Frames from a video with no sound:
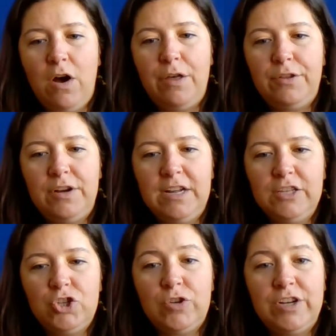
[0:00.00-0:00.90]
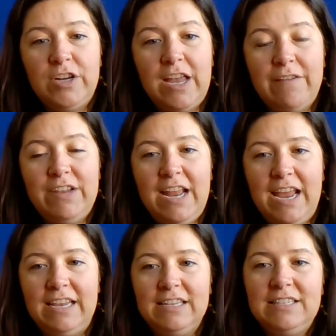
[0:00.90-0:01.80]
author and illustrator Kevin
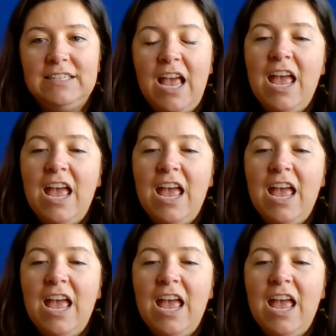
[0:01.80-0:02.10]
Hankus,